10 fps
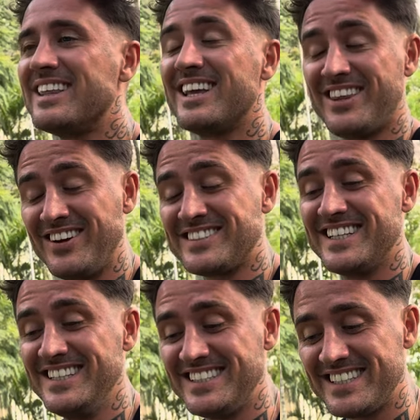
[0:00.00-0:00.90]

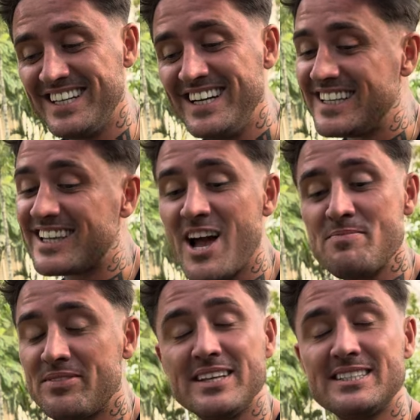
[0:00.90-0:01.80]
Doctors.
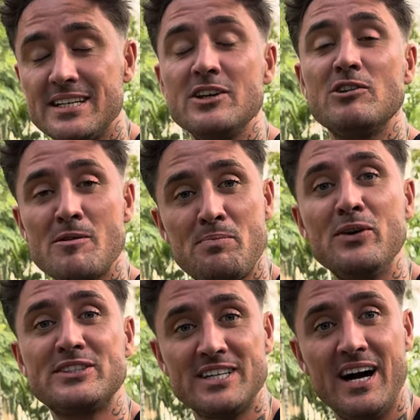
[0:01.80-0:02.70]
Listen, you're a
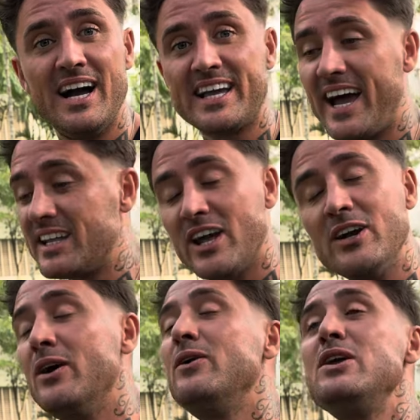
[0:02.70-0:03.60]
reporter, okay? I don't
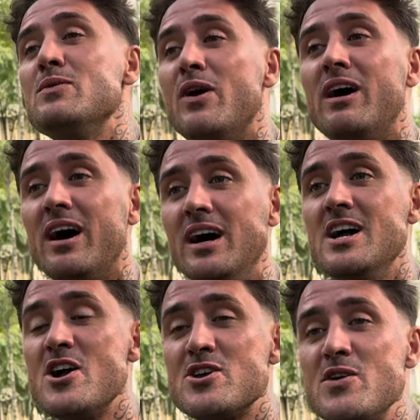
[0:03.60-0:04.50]
know who you are.
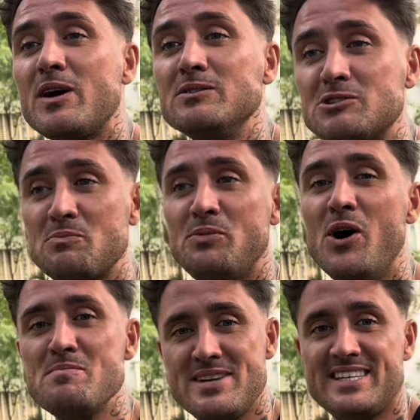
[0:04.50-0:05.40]
You come to
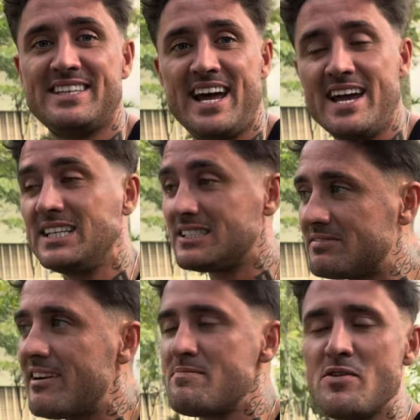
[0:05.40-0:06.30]
report me today. This is
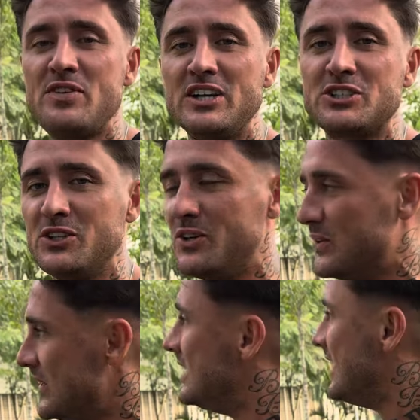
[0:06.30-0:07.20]
very
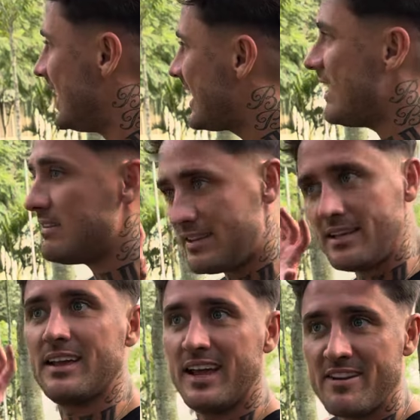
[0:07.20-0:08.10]
professional, okay?
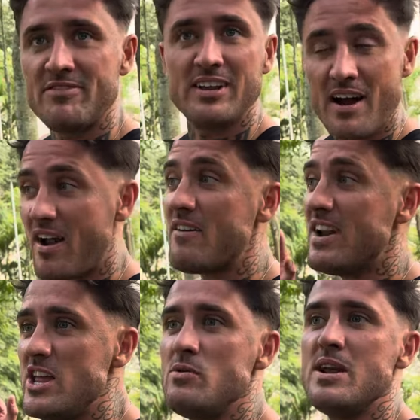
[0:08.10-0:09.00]
I've
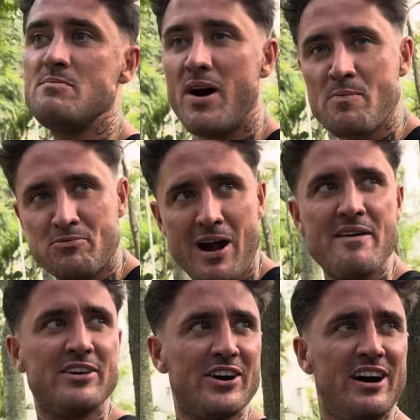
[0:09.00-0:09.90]
let you in my
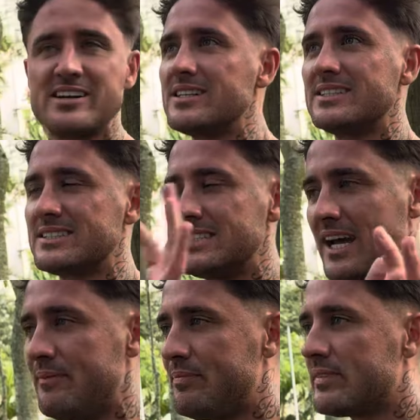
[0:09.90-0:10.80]
private gardens today.